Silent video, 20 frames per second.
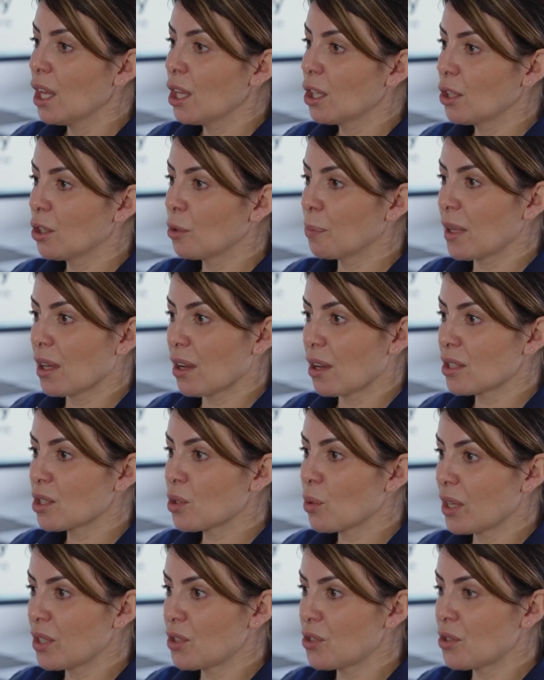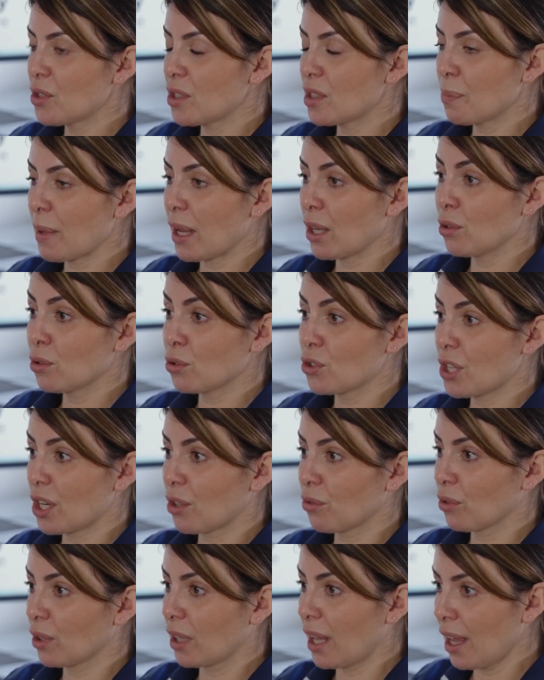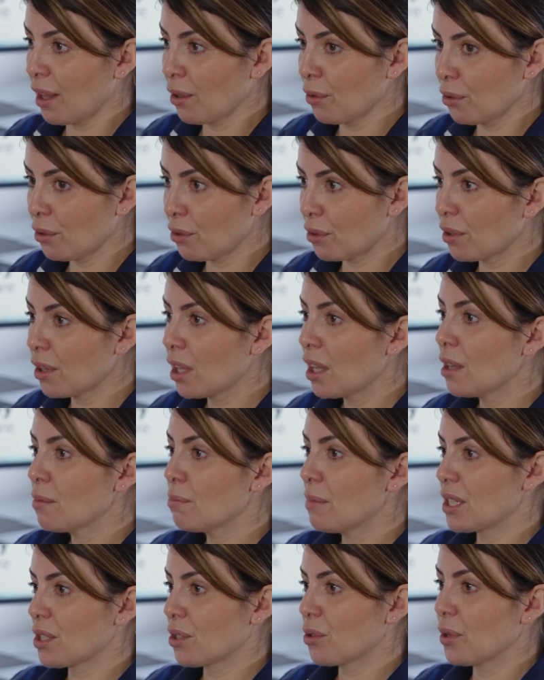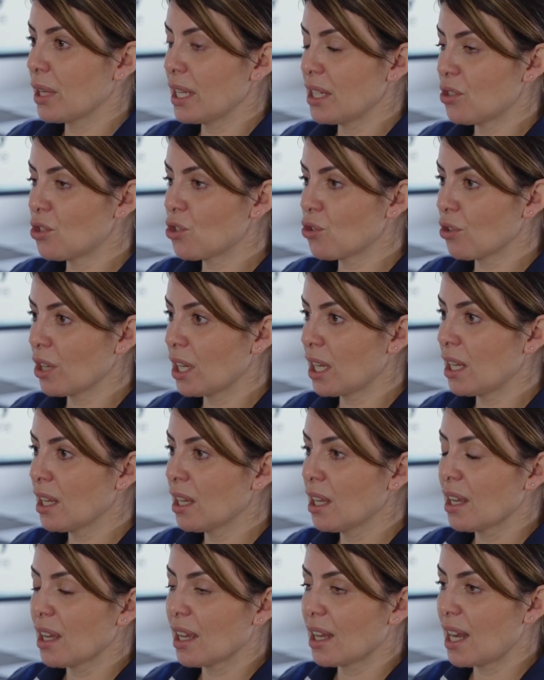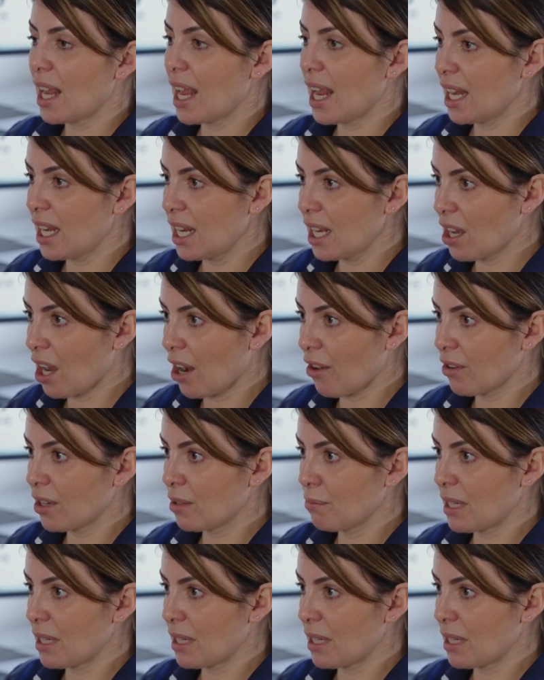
You'll be asked questions about your general health, medical history, and any current